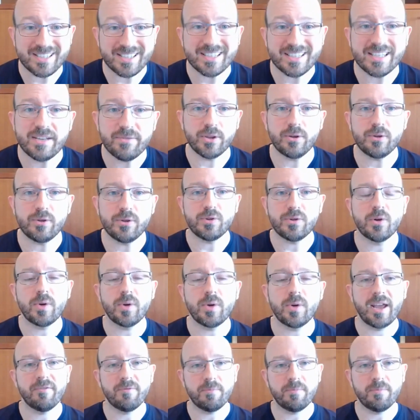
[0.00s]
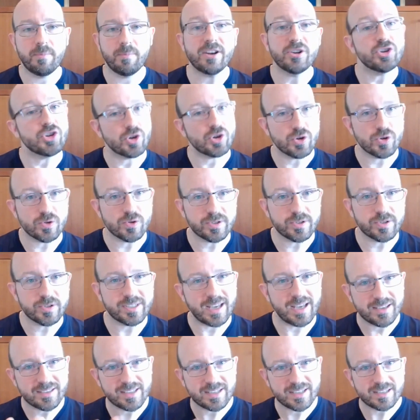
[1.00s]
even though you don't have managers
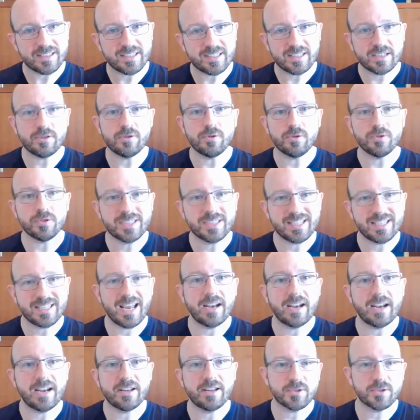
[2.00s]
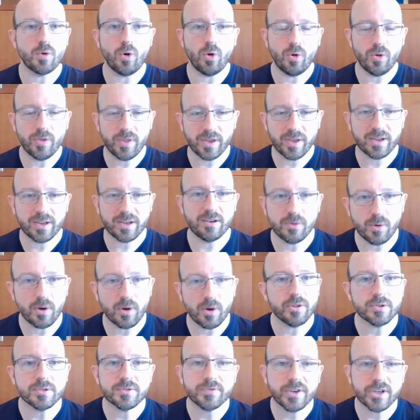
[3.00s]
as a single status role that can do all
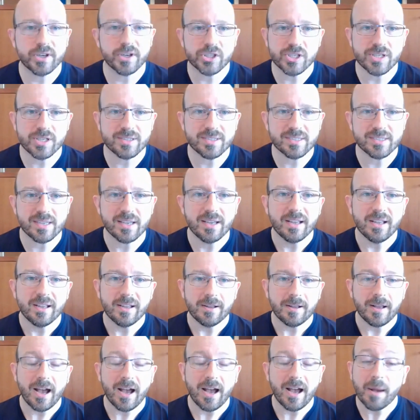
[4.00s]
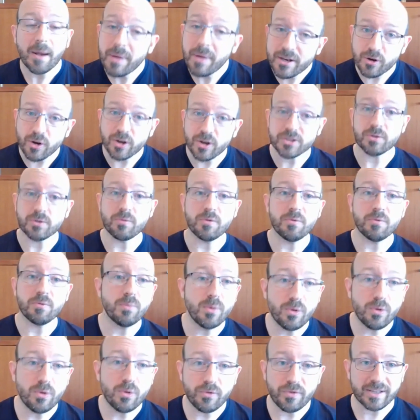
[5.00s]
those functions. And you're also
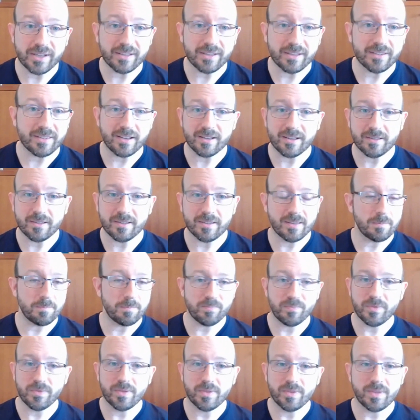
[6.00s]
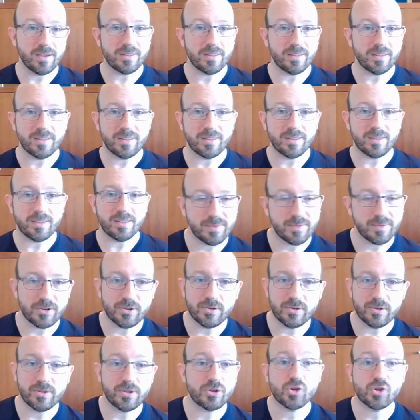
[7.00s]
removing the
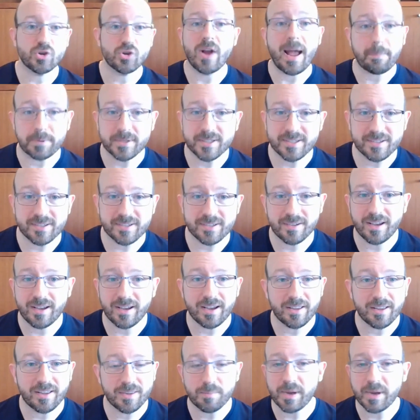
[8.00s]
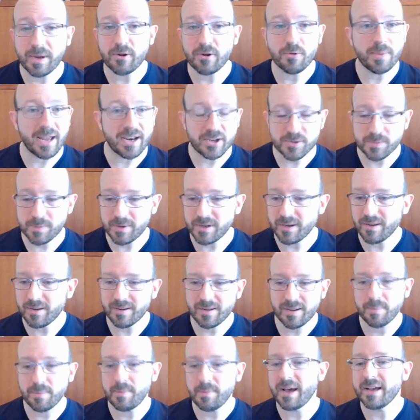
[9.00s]
traps, the micromanagement
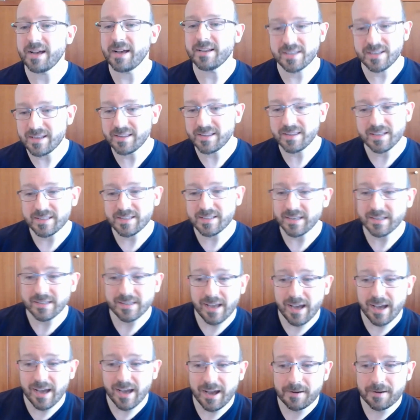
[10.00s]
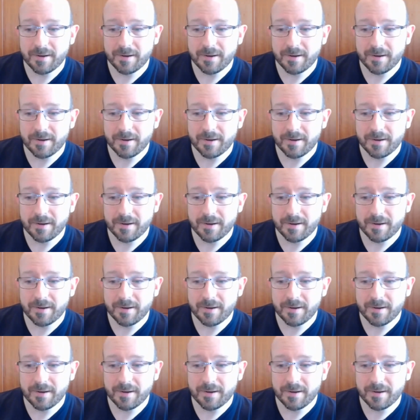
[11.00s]
capacity and things like that.